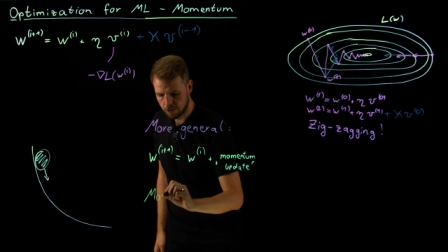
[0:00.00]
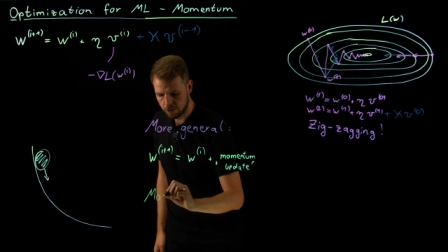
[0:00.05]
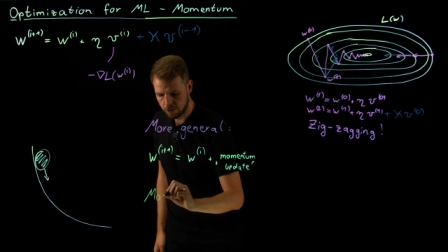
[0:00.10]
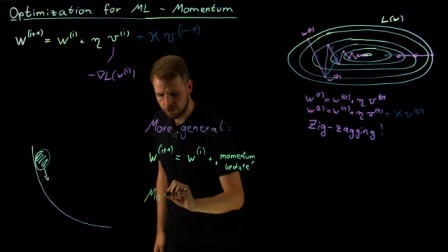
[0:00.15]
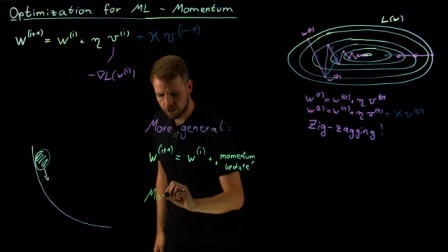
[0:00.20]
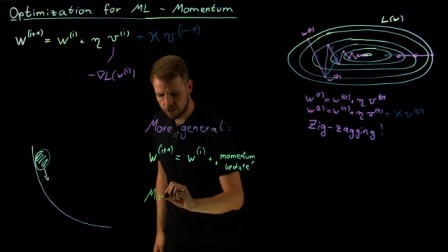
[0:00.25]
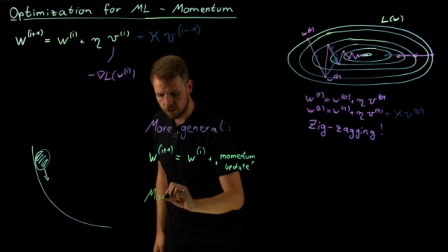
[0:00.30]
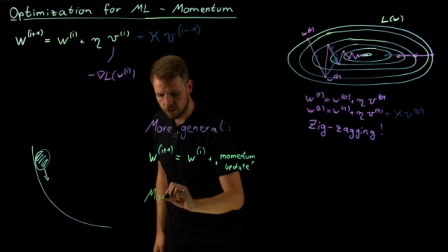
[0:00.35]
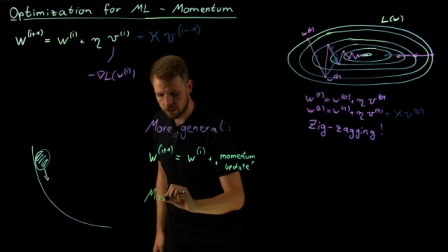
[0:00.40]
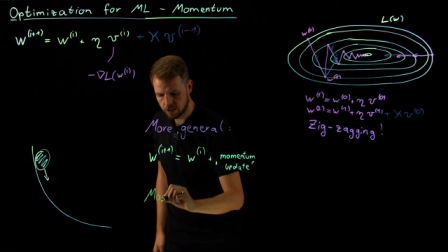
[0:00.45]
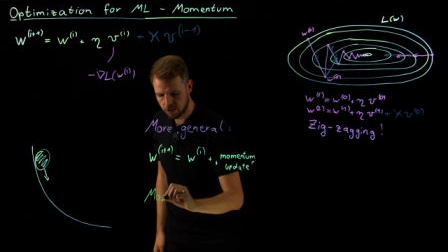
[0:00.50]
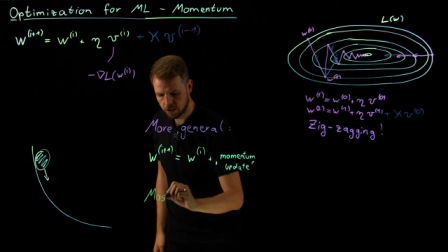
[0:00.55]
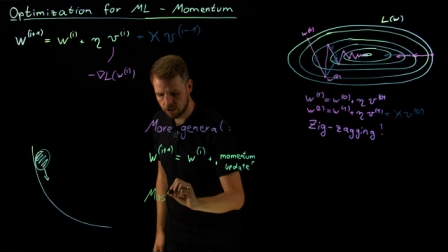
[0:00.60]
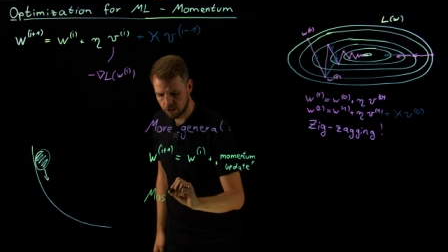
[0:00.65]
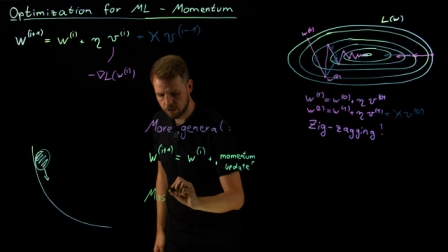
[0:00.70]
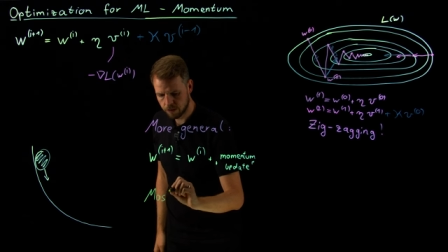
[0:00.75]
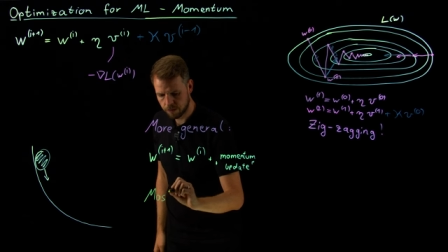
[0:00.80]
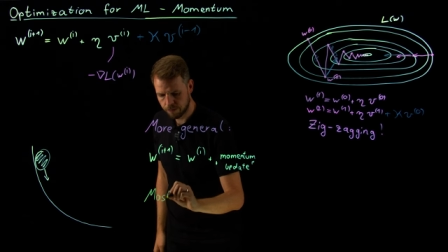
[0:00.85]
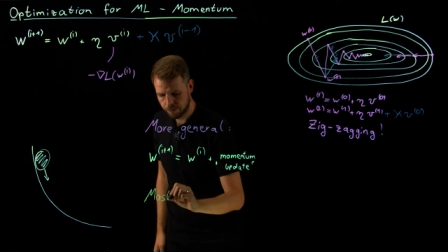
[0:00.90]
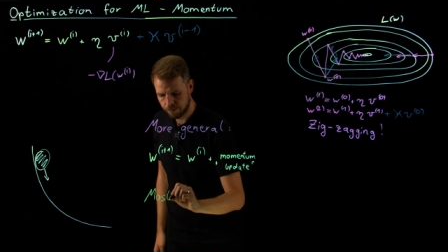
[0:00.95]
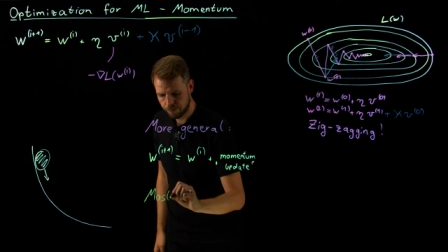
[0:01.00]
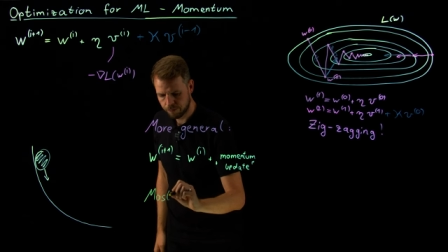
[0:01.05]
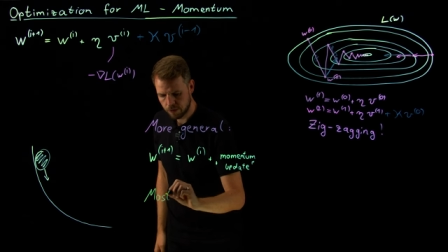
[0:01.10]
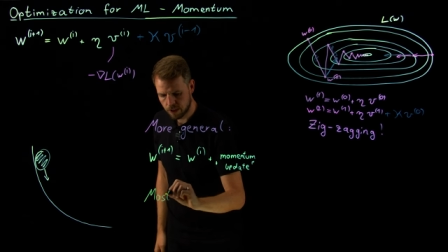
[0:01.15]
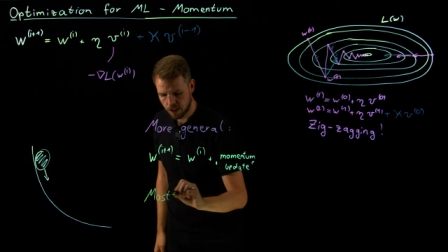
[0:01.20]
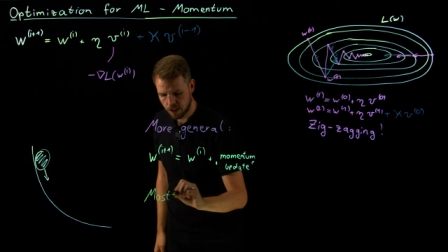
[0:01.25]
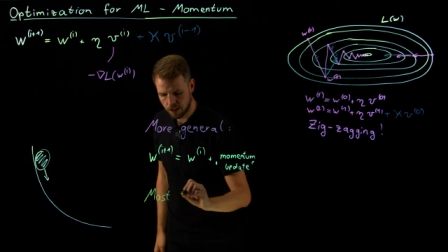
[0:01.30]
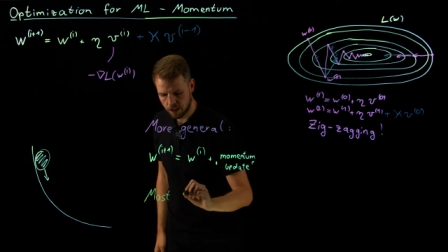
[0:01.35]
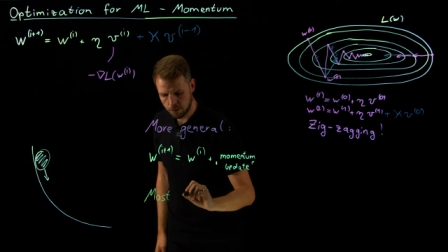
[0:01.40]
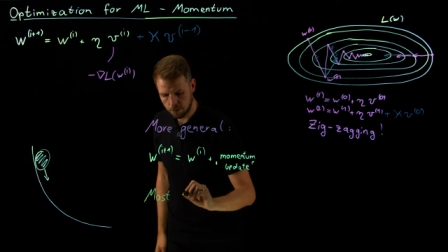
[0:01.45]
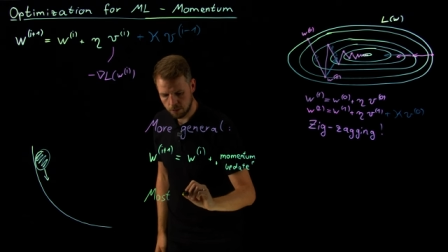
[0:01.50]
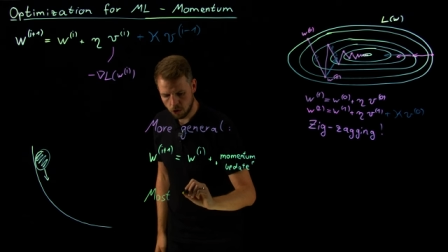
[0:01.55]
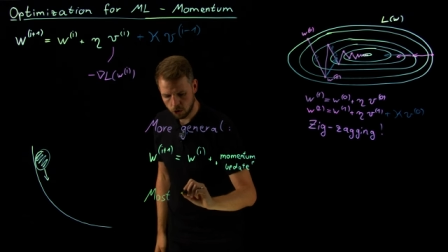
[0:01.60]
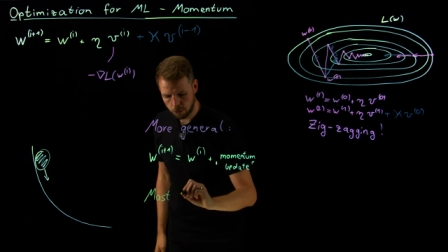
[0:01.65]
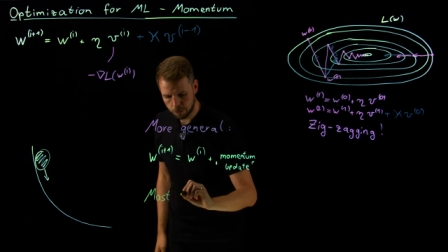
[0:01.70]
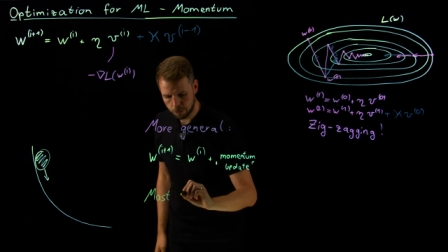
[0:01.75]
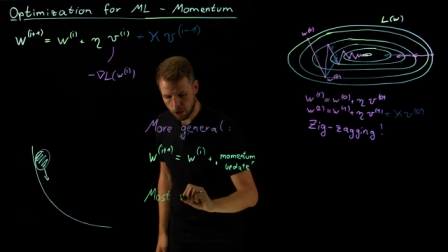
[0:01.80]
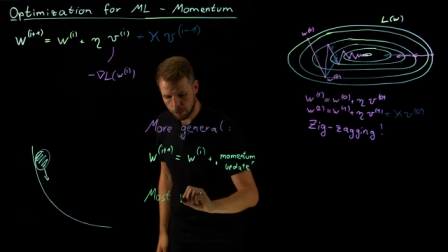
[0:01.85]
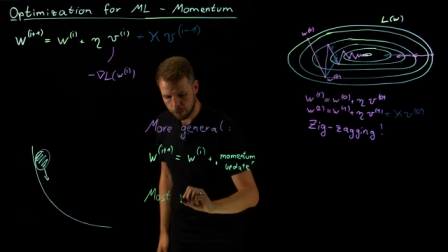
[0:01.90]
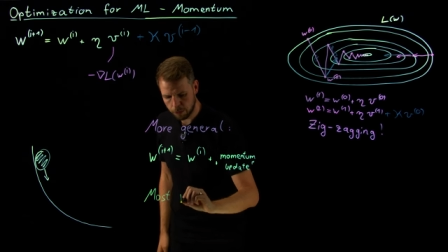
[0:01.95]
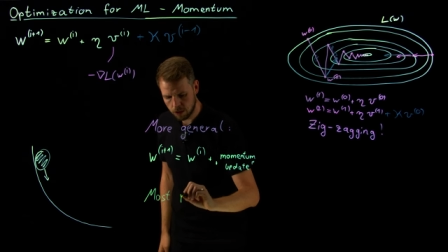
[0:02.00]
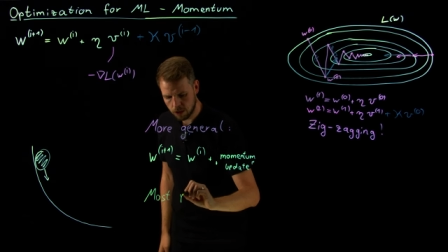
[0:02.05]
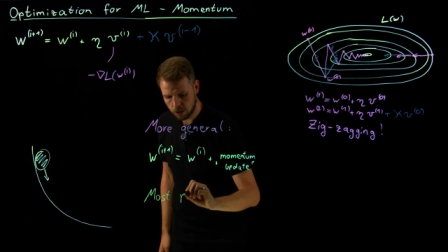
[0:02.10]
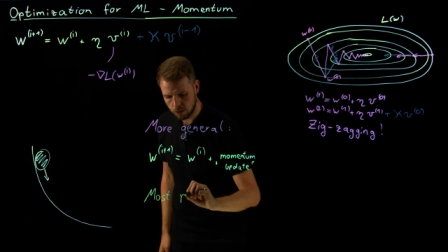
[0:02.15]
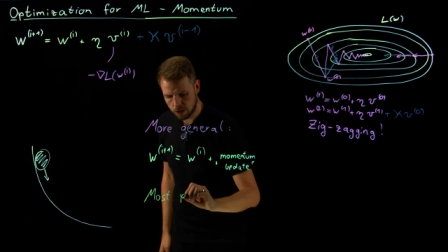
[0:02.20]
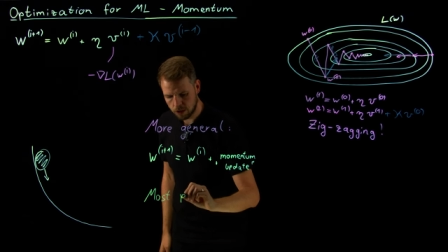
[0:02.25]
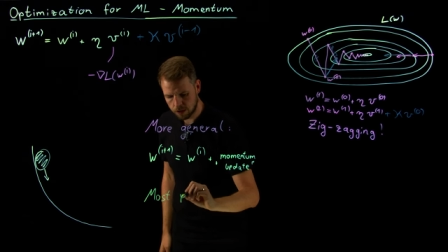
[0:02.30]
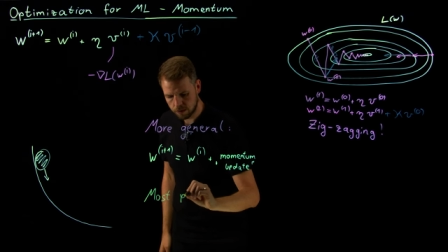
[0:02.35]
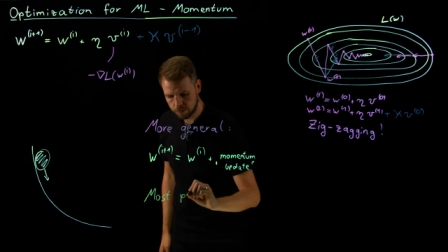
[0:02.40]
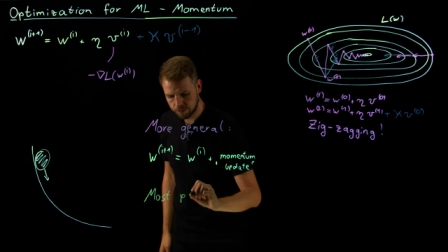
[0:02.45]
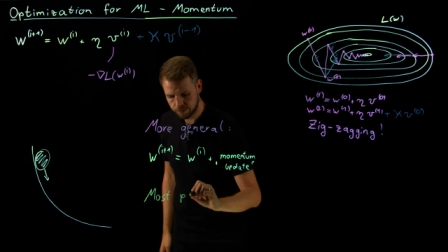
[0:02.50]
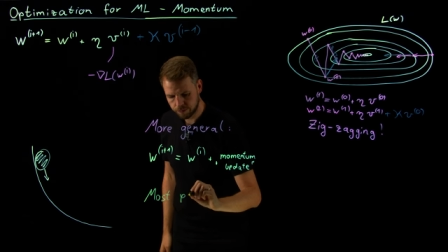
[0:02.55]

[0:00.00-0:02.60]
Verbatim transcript: finish, the most popular one.